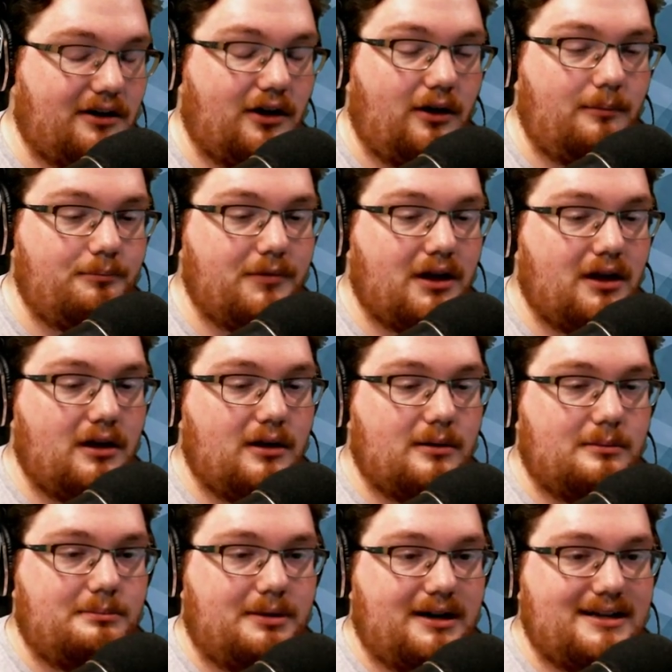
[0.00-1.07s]
it all,
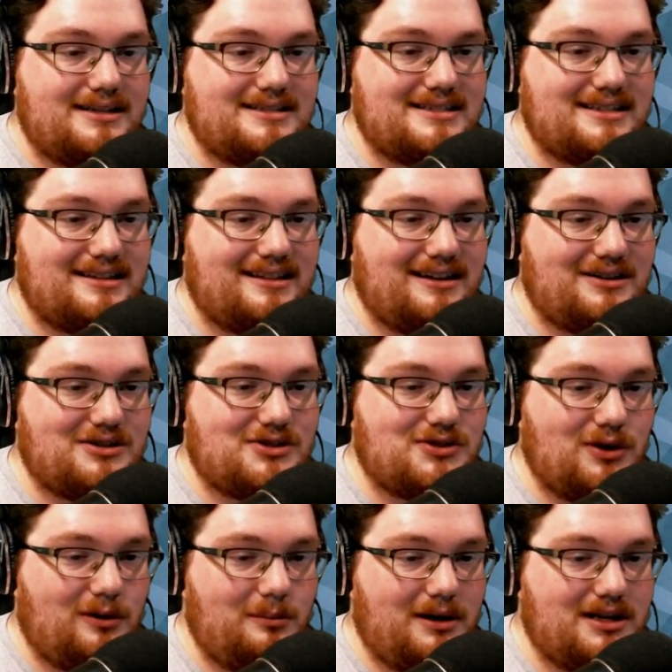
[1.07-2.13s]
but there's
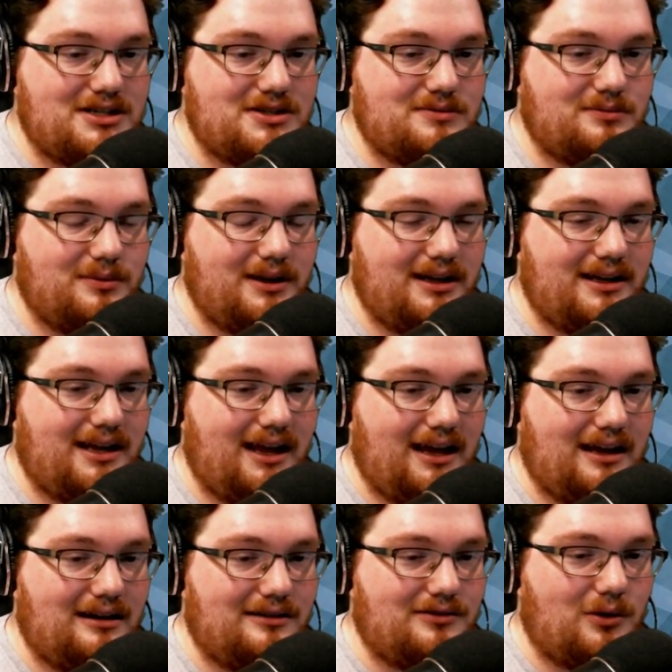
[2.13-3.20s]
so much we
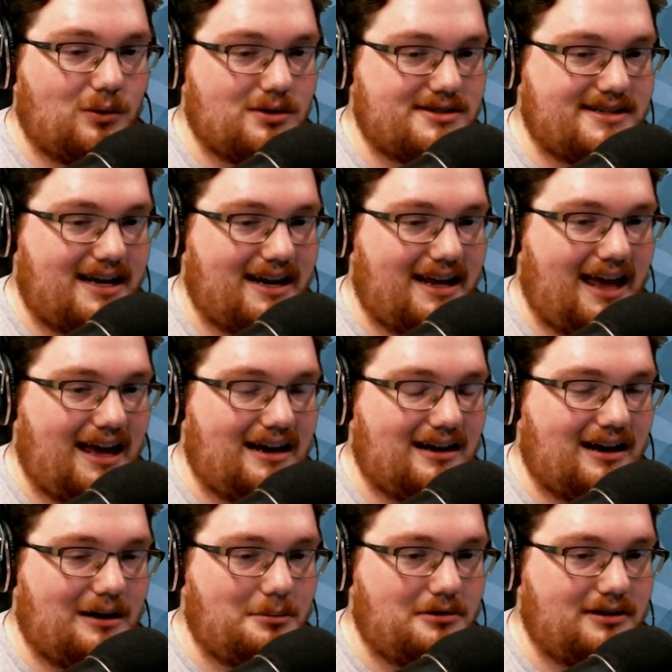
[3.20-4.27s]
can, of course, dedicate
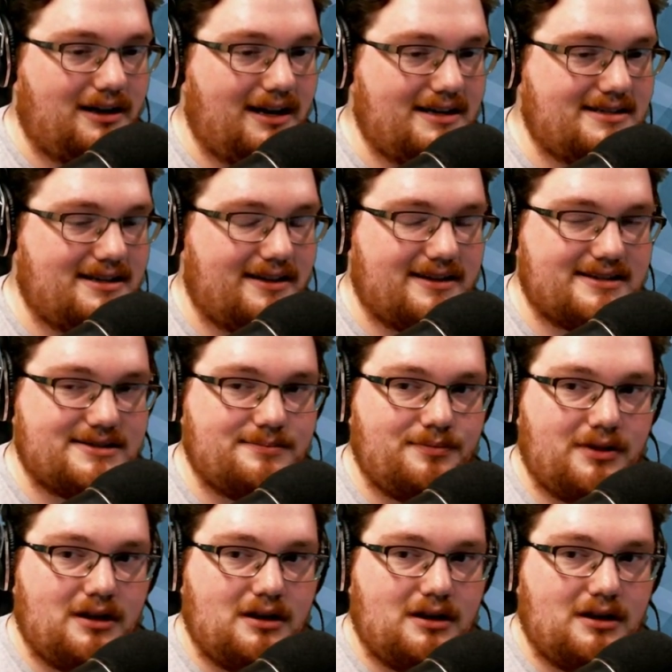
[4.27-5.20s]
a couple of days to this.